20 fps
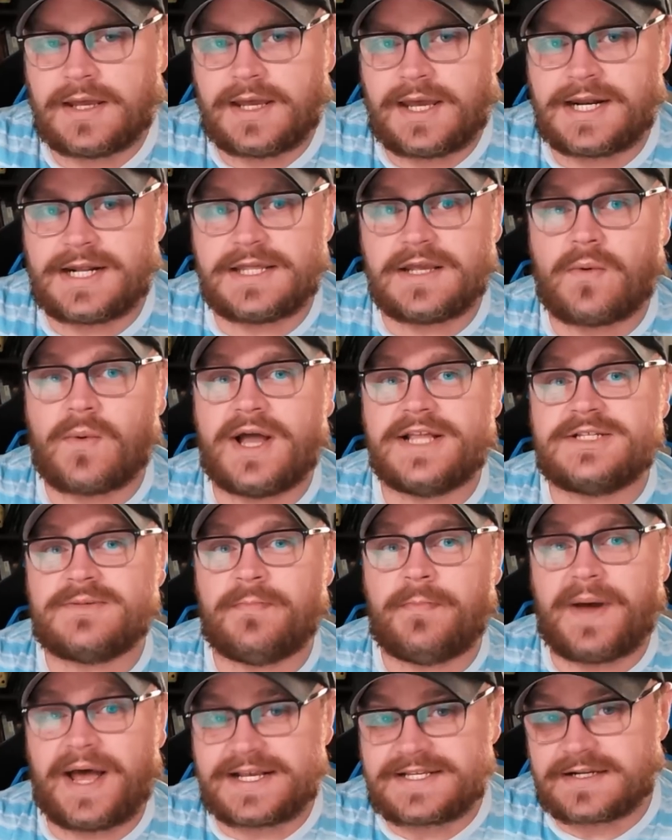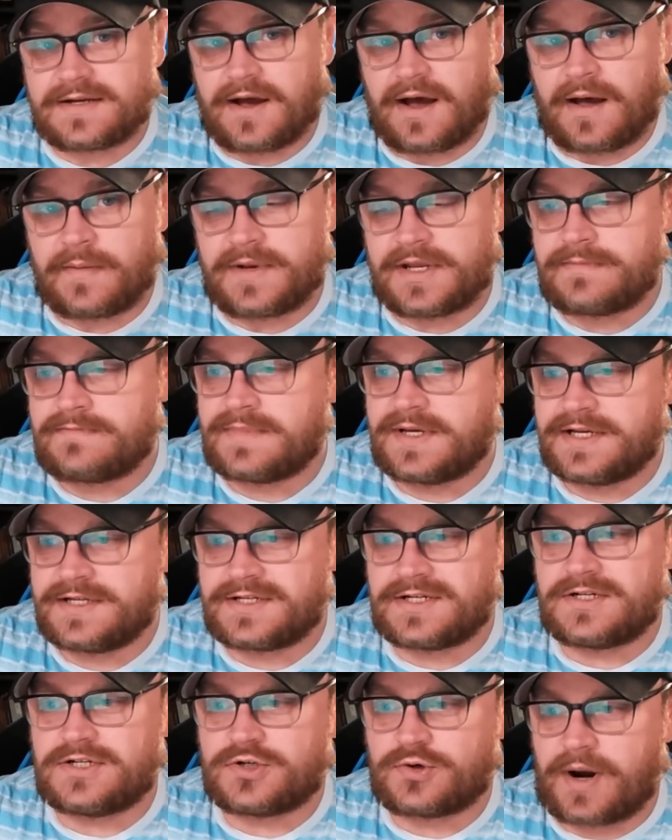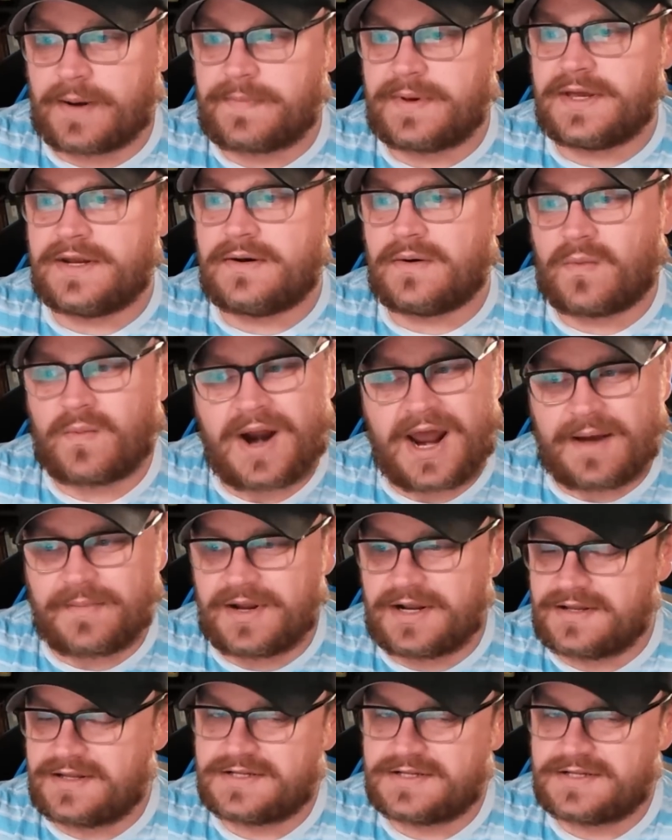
And I think white's best common is Intrepid Rabbit.